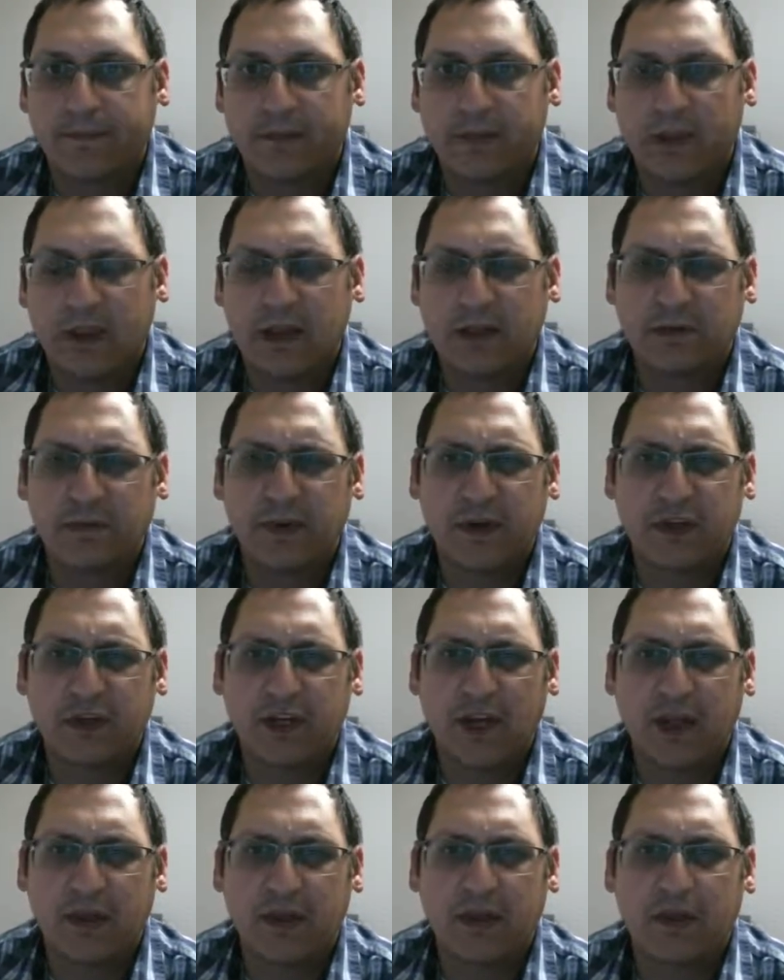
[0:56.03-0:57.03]

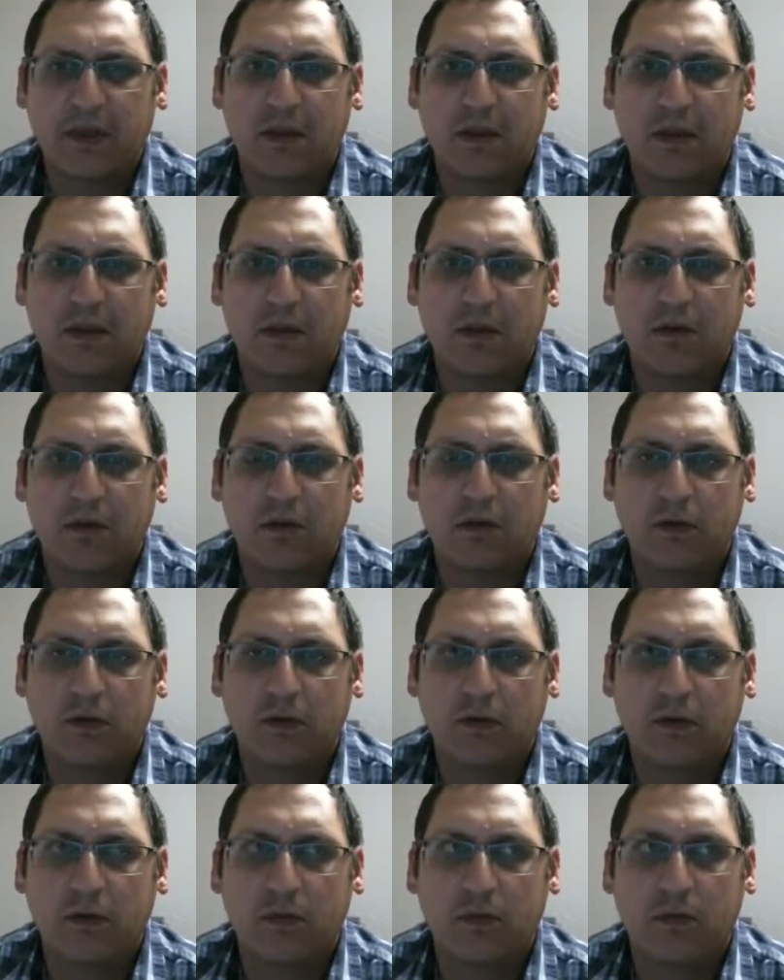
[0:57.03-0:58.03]
especially I think the
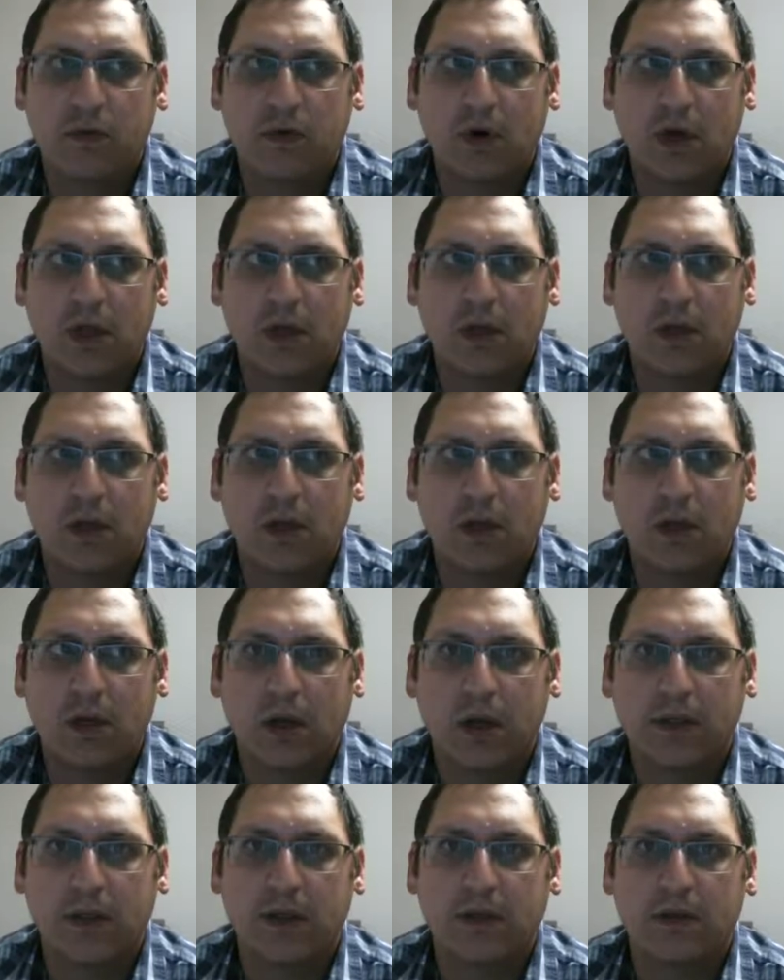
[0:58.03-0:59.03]
YouTube one,
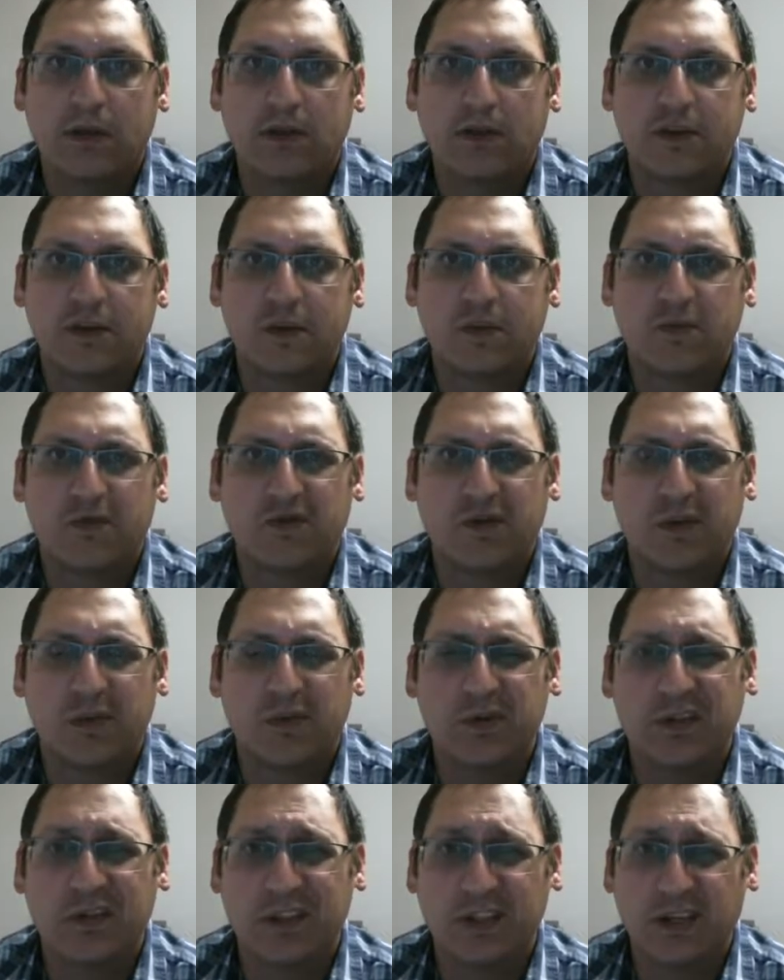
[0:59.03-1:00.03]
I think the
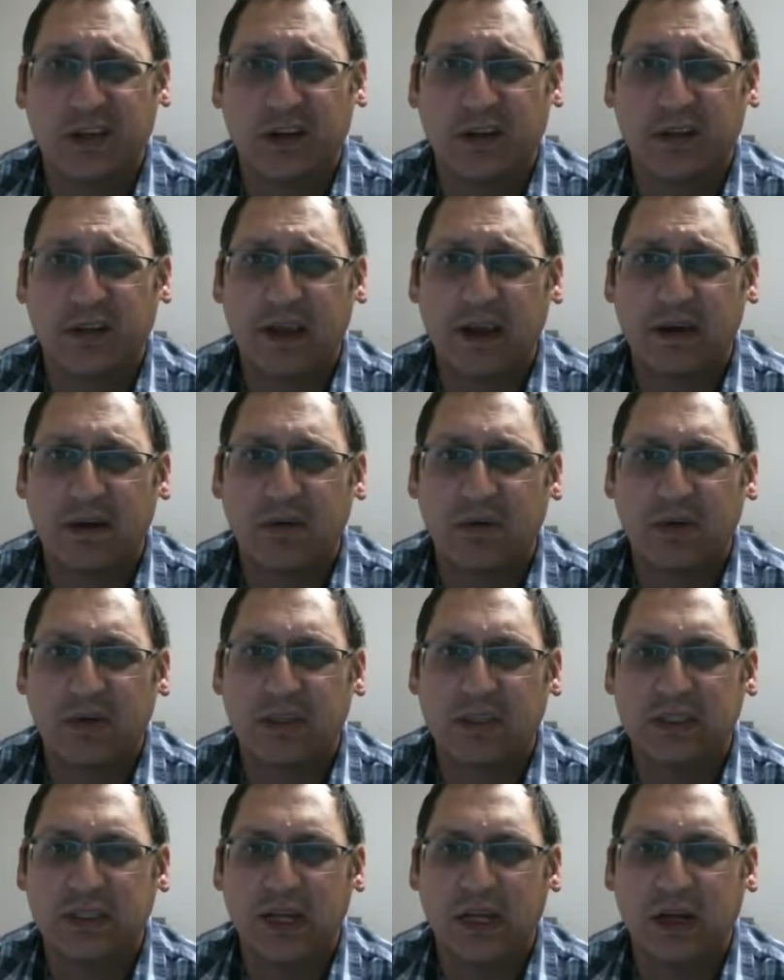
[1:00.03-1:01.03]
subscriptions and all that
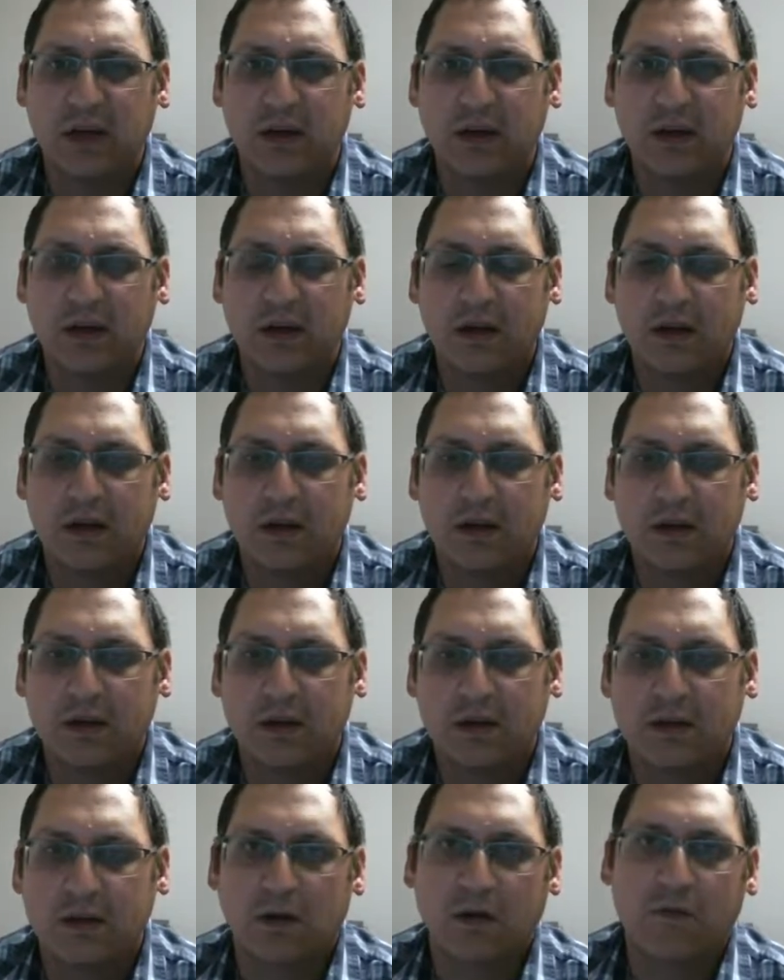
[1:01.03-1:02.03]
reset.
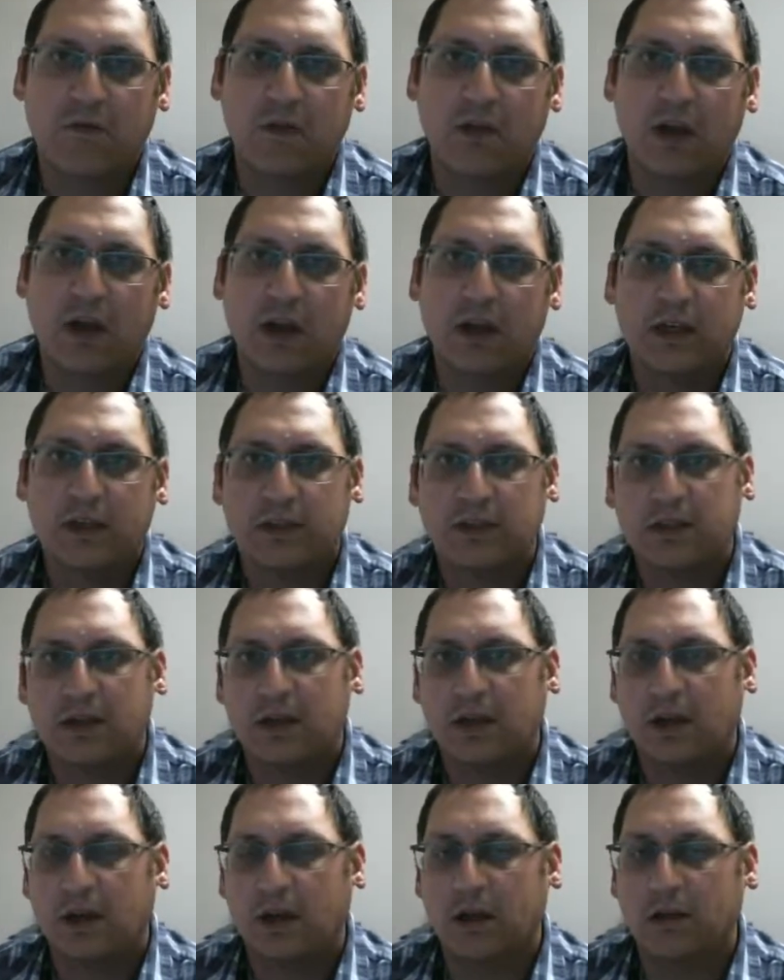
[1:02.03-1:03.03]
So if you guys
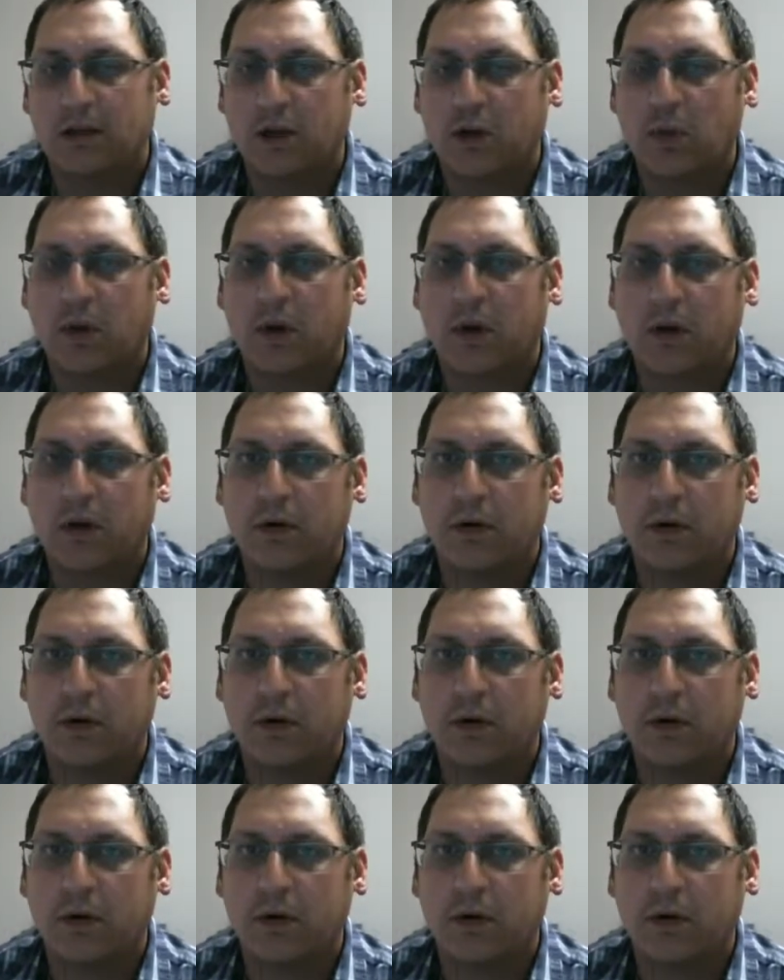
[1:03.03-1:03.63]
do want to